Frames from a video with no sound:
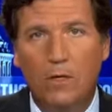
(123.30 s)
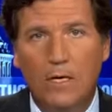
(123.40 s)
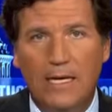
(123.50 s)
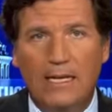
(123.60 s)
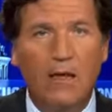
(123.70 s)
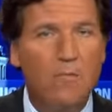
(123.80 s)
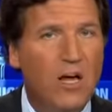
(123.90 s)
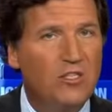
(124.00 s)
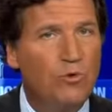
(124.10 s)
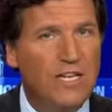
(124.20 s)
Elon
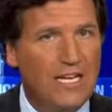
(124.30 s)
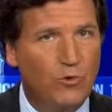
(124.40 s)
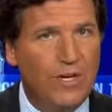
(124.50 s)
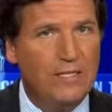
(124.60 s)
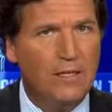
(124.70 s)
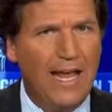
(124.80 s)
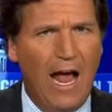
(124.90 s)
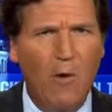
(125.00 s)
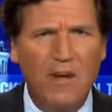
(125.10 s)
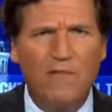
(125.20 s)
Musk was asked recently
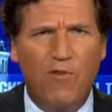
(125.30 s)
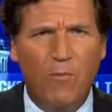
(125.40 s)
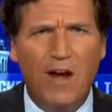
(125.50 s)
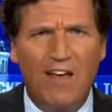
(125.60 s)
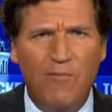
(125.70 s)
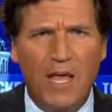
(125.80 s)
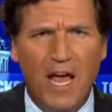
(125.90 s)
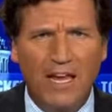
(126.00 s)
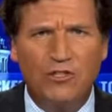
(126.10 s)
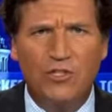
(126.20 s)
how many former
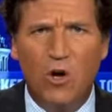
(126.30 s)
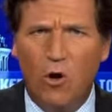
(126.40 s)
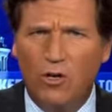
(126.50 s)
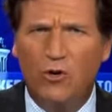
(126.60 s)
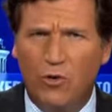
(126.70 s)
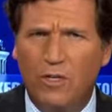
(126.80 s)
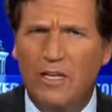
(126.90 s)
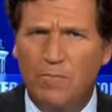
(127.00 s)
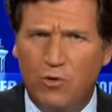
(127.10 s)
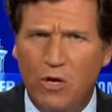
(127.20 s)
FBI agents are
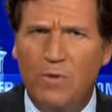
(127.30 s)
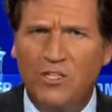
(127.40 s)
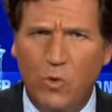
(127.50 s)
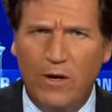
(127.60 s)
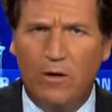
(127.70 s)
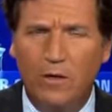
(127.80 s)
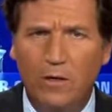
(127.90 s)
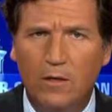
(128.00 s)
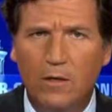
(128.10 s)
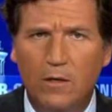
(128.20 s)
currently employed by Twitter,
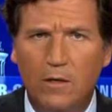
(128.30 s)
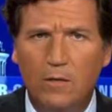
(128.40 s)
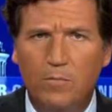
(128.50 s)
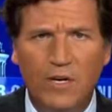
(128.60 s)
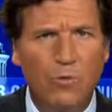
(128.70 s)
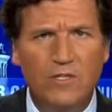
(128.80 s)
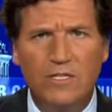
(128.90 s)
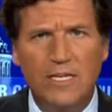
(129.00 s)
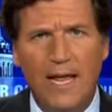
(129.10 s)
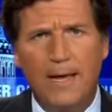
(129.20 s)
but he wouldn't
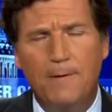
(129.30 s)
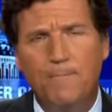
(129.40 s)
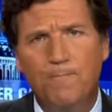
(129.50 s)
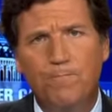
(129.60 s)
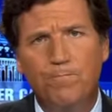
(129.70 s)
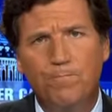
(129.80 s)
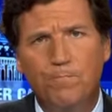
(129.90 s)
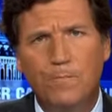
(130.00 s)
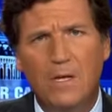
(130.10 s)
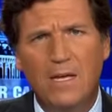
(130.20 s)
say.
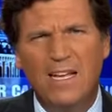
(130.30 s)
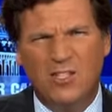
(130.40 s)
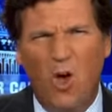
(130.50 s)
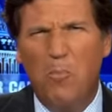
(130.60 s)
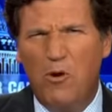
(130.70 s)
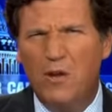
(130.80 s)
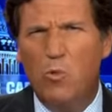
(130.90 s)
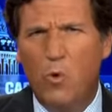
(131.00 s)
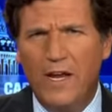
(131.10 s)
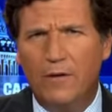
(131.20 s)
It's all pretty
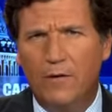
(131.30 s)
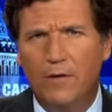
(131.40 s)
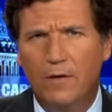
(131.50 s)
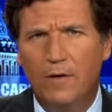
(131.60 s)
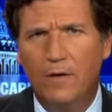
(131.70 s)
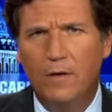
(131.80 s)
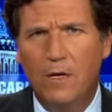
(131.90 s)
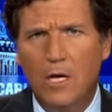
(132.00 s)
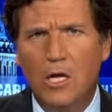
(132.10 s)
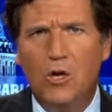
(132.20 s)
weird.
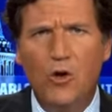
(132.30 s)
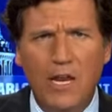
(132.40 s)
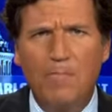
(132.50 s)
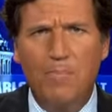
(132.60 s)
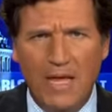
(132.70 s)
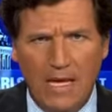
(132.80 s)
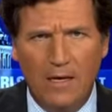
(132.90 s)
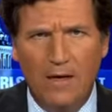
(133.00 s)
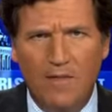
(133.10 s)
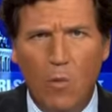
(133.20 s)
Could it be
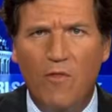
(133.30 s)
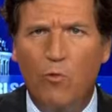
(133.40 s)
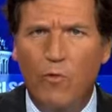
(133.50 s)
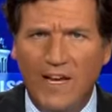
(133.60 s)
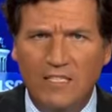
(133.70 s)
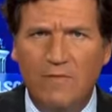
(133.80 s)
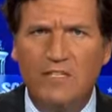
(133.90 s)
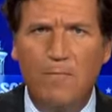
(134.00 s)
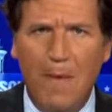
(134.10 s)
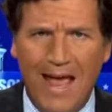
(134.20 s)
that while the rest of
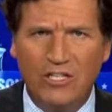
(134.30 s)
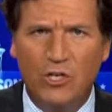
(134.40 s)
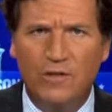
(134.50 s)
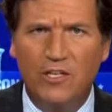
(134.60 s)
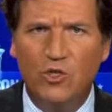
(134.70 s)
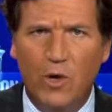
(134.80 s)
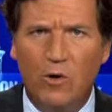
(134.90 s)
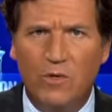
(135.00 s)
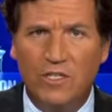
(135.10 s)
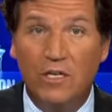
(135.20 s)
us imagined that
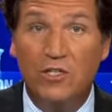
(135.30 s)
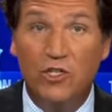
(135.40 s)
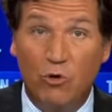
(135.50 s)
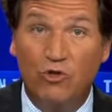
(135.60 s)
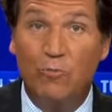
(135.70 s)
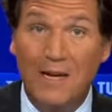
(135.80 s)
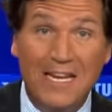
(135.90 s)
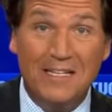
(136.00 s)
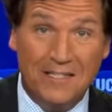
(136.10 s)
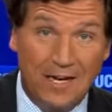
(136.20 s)
Twitter was a social
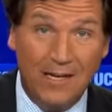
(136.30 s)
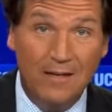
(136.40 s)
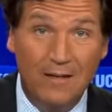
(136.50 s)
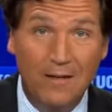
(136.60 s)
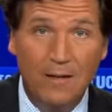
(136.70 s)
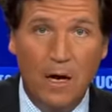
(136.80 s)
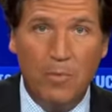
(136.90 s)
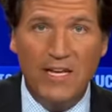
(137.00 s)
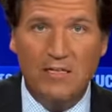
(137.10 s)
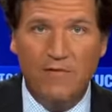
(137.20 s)
media site, a
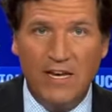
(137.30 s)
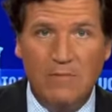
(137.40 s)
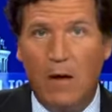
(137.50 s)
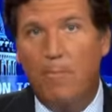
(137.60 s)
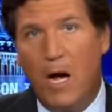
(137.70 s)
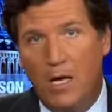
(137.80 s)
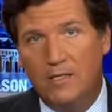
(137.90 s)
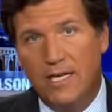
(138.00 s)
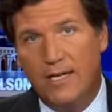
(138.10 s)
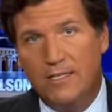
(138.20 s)
place to vent about
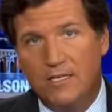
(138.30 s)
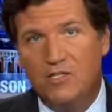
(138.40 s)
politics and